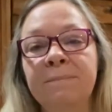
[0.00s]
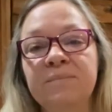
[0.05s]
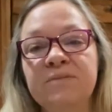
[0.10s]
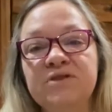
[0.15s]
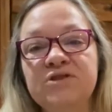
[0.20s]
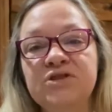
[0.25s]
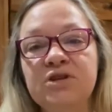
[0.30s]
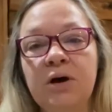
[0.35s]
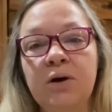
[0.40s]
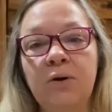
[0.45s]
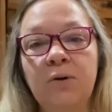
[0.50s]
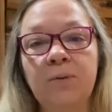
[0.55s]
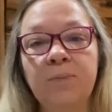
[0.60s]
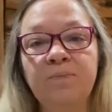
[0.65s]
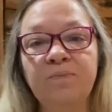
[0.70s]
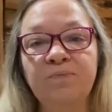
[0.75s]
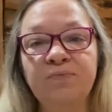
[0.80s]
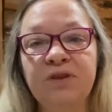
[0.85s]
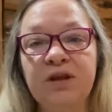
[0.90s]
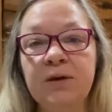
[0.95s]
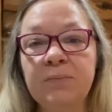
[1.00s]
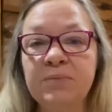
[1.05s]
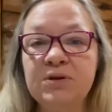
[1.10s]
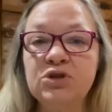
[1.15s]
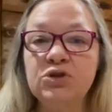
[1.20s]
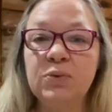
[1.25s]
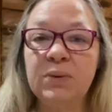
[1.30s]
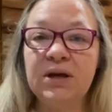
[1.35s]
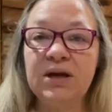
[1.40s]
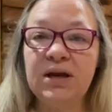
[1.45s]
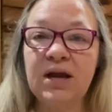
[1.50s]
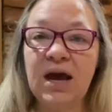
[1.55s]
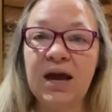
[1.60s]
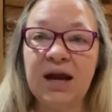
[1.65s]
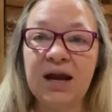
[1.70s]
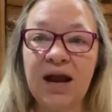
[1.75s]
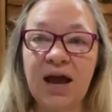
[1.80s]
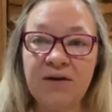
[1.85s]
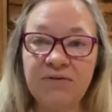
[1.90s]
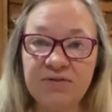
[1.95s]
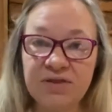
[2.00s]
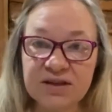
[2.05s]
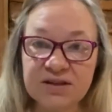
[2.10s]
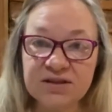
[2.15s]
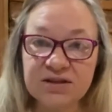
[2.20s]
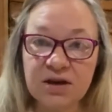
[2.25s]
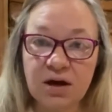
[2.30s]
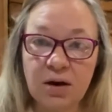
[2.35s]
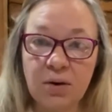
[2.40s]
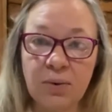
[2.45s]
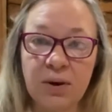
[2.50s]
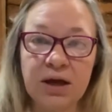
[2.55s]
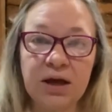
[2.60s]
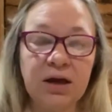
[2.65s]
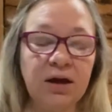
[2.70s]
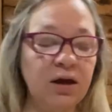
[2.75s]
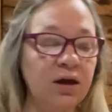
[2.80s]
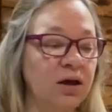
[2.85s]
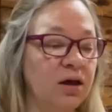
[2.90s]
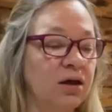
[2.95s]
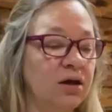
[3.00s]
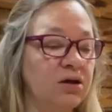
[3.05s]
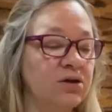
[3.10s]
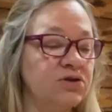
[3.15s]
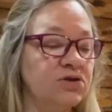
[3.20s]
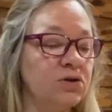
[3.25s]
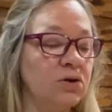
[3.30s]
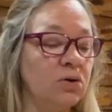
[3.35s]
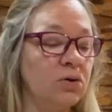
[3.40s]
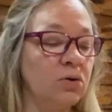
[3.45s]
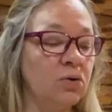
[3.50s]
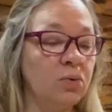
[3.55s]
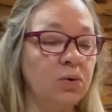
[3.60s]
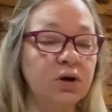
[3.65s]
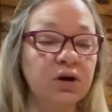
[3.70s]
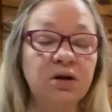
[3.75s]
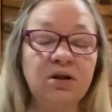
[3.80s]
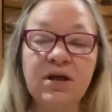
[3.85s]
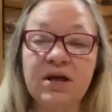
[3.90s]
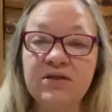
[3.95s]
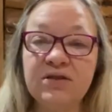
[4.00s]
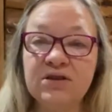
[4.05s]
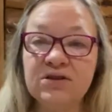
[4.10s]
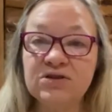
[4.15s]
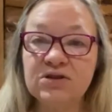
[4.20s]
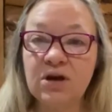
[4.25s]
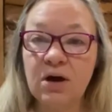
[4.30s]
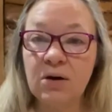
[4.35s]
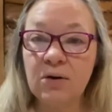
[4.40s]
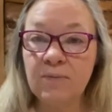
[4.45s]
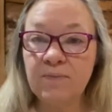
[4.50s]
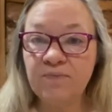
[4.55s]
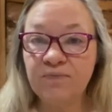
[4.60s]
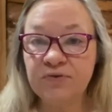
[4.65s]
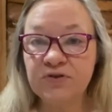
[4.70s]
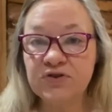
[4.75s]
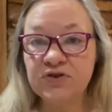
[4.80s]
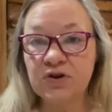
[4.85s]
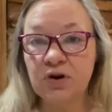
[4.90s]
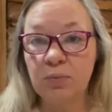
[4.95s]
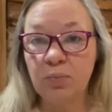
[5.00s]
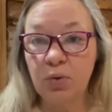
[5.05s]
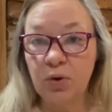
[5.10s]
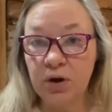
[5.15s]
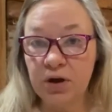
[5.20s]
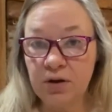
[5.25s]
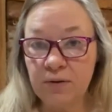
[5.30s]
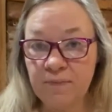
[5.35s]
So in between, I can have this going. So we're going to let this go. It's going to boil.